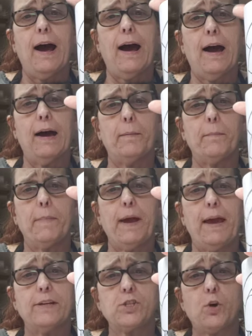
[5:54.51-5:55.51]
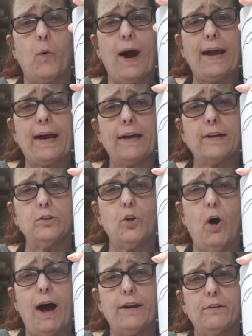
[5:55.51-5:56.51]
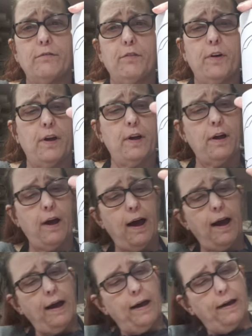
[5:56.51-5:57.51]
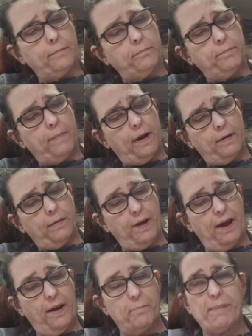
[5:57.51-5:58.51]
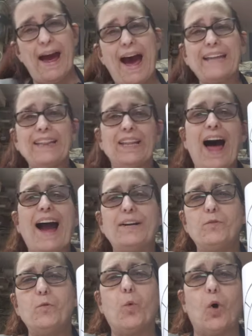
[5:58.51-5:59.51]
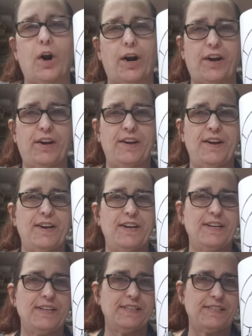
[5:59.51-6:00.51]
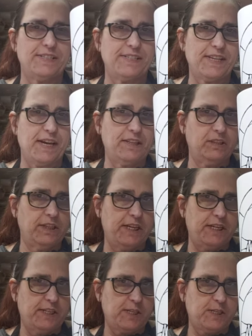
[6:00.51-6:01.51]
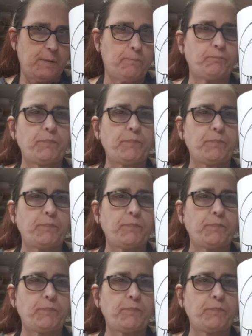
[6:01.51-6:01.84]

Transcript: So I got a lot of bad line work, to say the least.